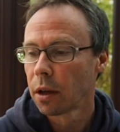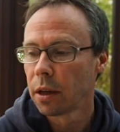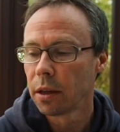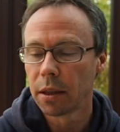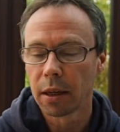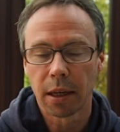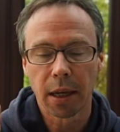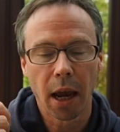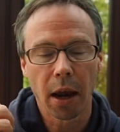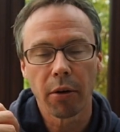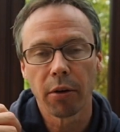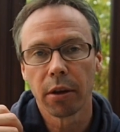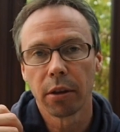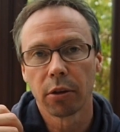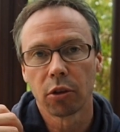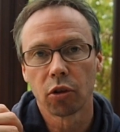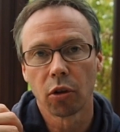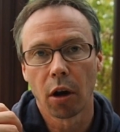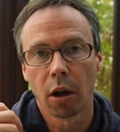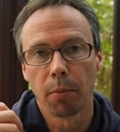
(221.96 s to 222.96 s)
either carry
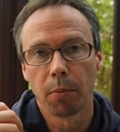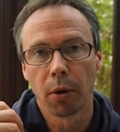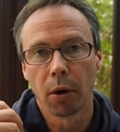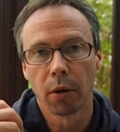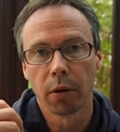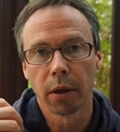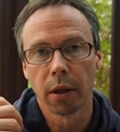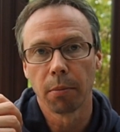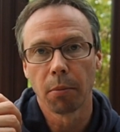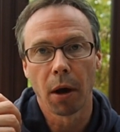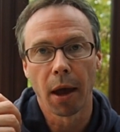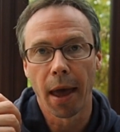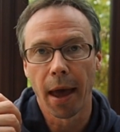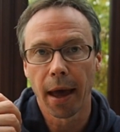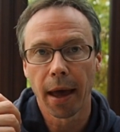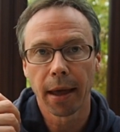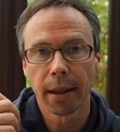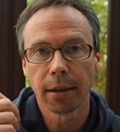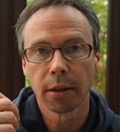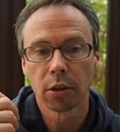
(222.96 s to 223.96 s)
the tripod in my
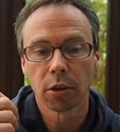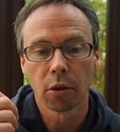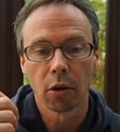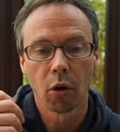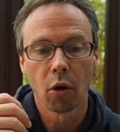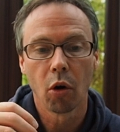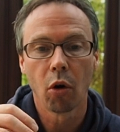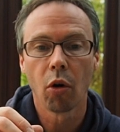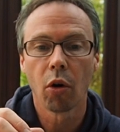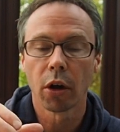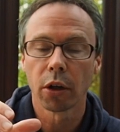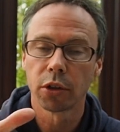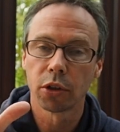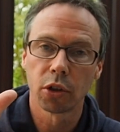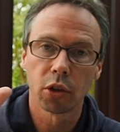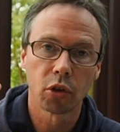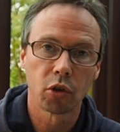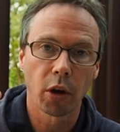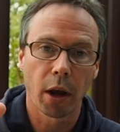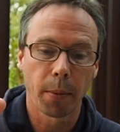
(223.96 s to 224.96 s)
hand, or I
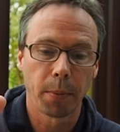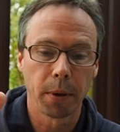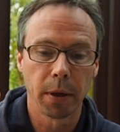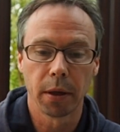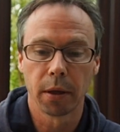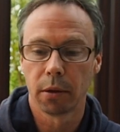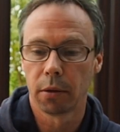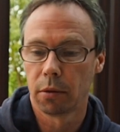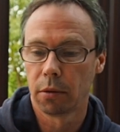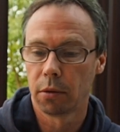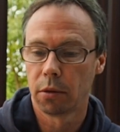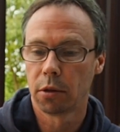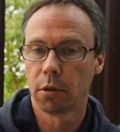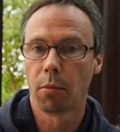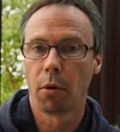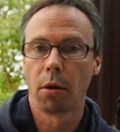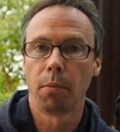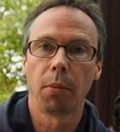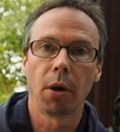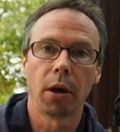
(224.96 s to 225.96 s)
strap it to
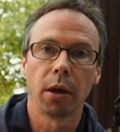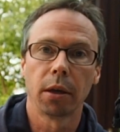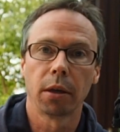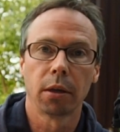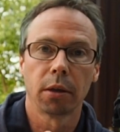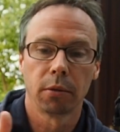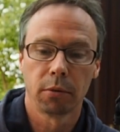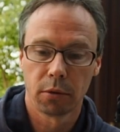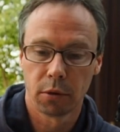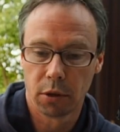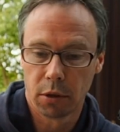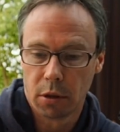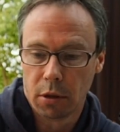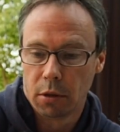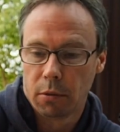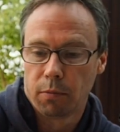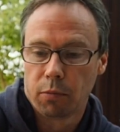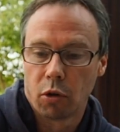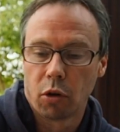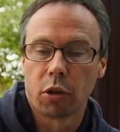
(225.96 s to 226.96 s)
my bike, to
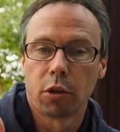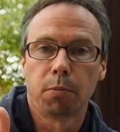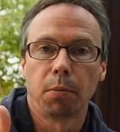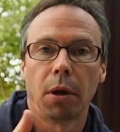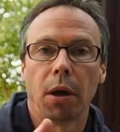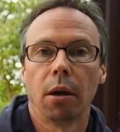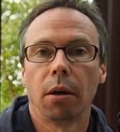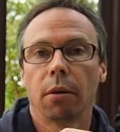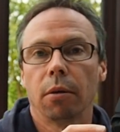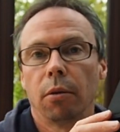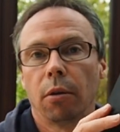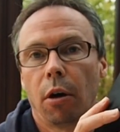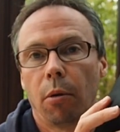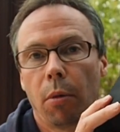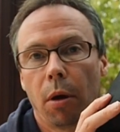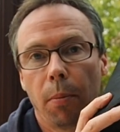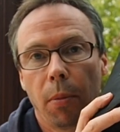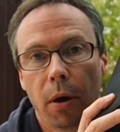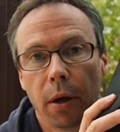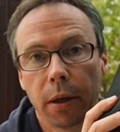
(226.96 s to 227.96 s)
the crossbar
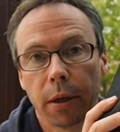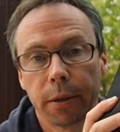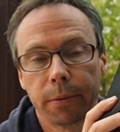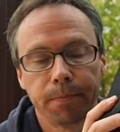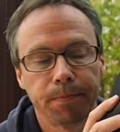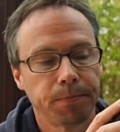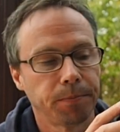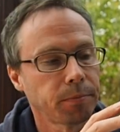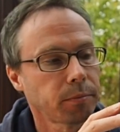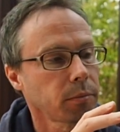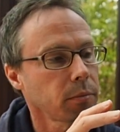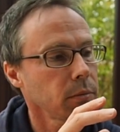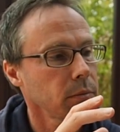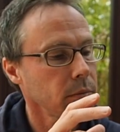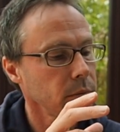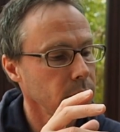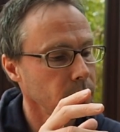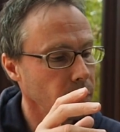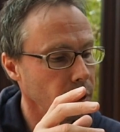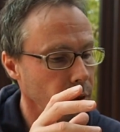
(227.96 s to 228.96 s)
on my bike.
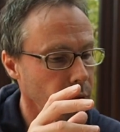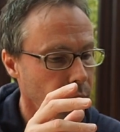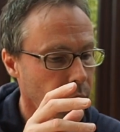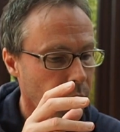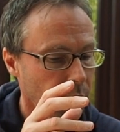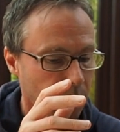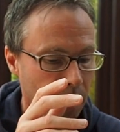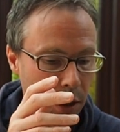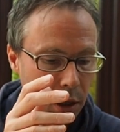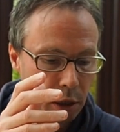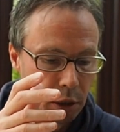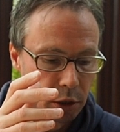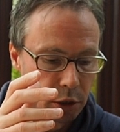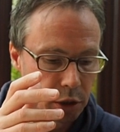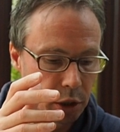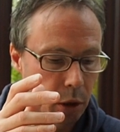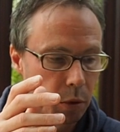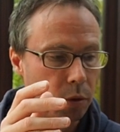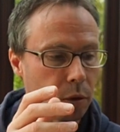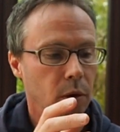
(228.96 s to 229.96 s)

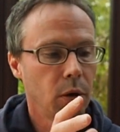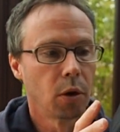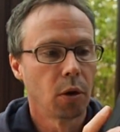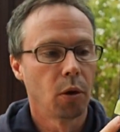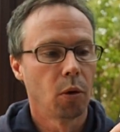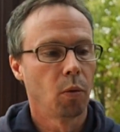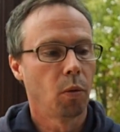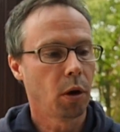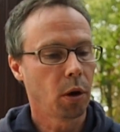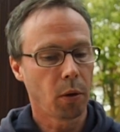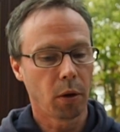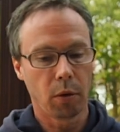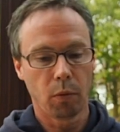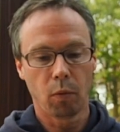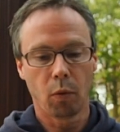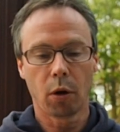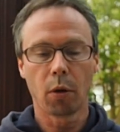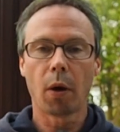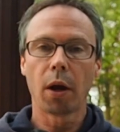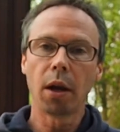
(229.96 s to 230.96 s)
So
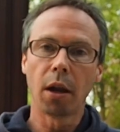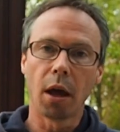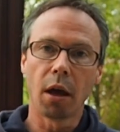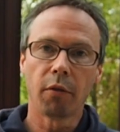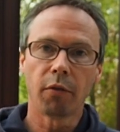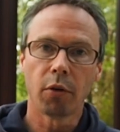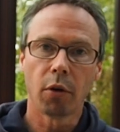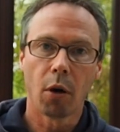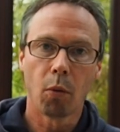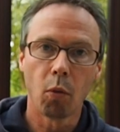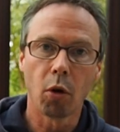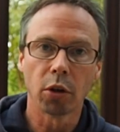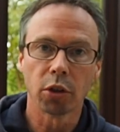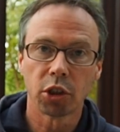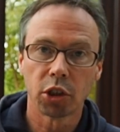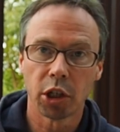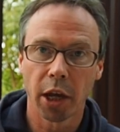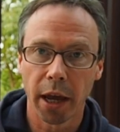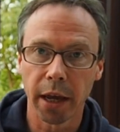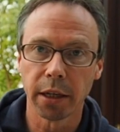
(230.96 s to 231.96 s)
what do I love, and
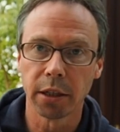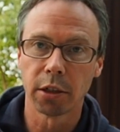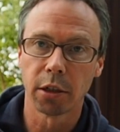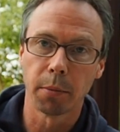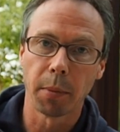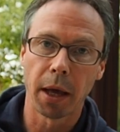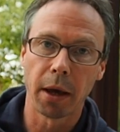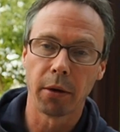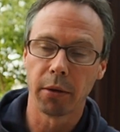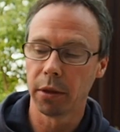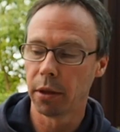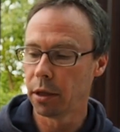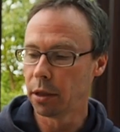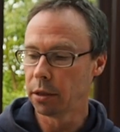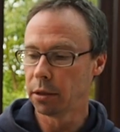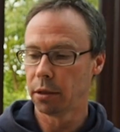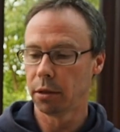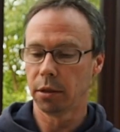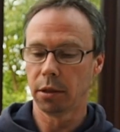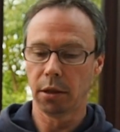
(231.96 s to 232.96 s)
what's changed about
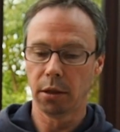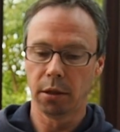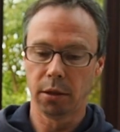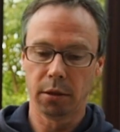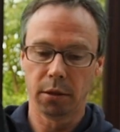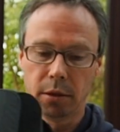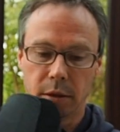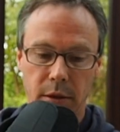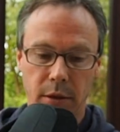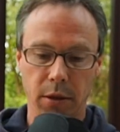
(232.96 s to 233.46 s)
the